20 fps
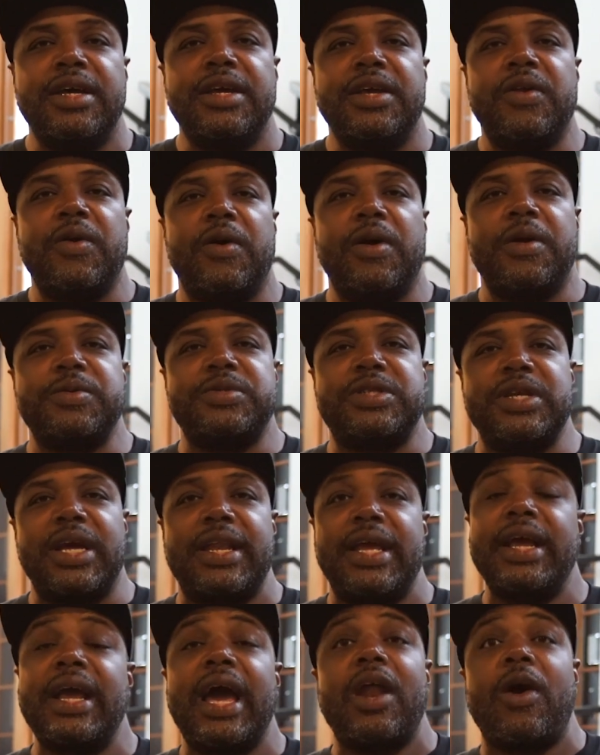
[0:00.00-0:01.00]
You know what I'm saying?
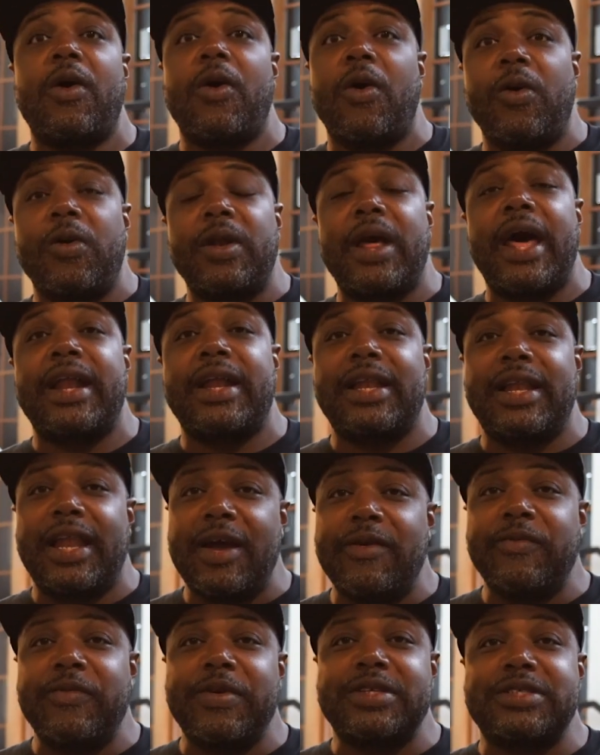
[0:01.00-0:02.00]
They got a whole lot of
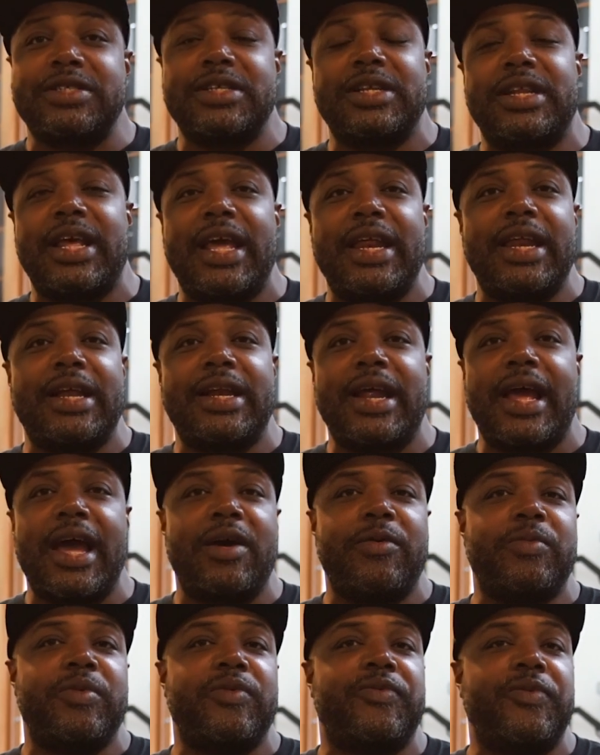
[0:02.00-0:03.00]
leverage that they didn't
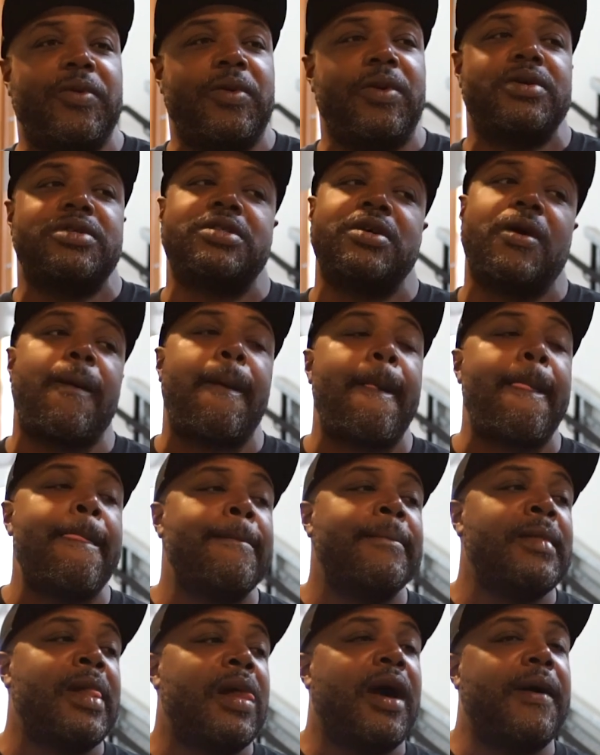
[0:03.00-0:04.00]
have before. So,
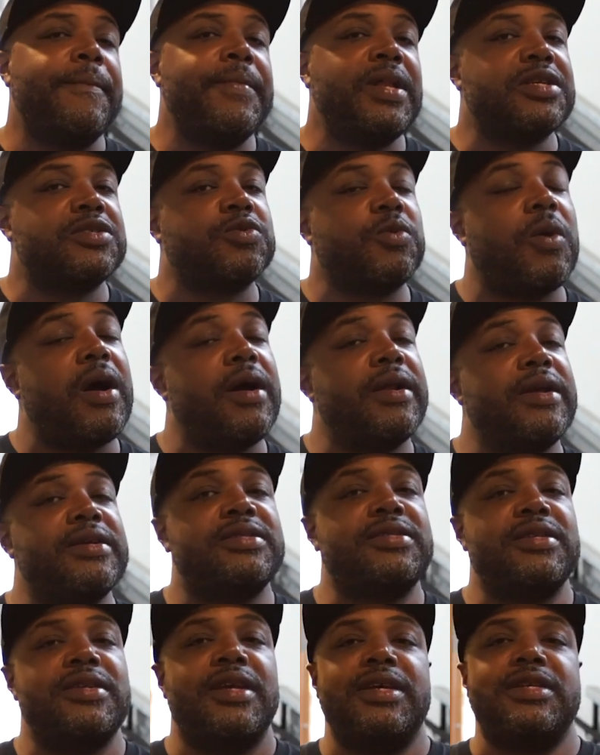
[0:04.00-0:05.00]
I mean, it's wild.
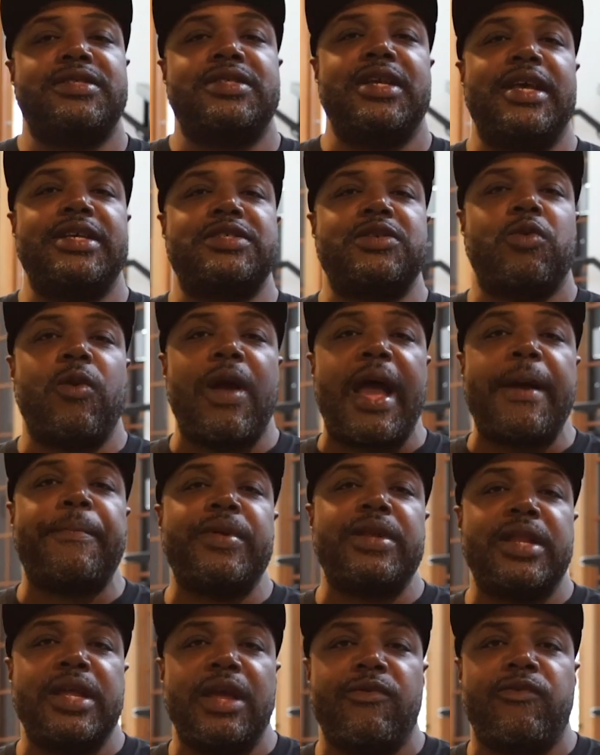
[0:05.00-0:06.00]
It's a
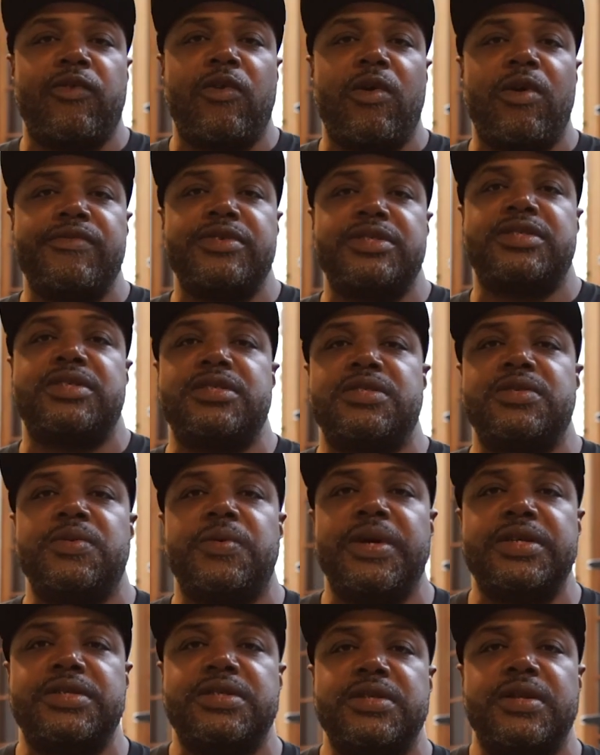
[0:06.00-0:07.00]
rapidly evolving
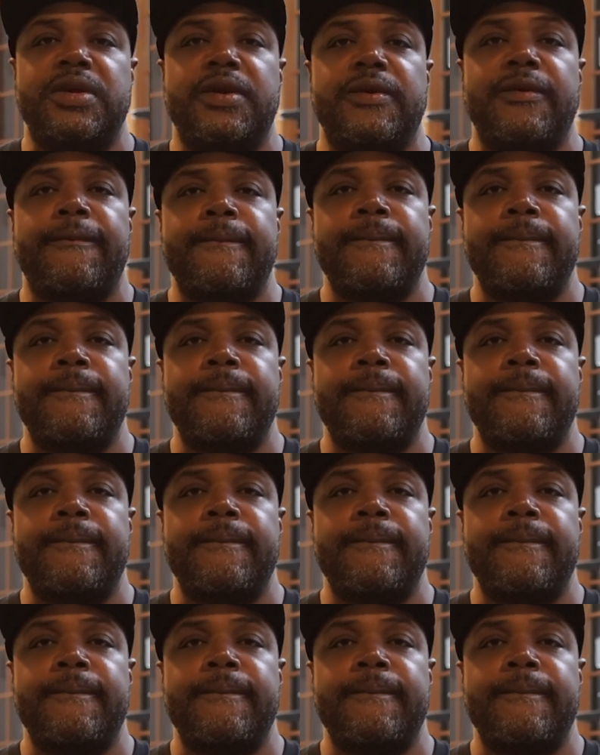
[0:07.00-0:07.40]
situation here.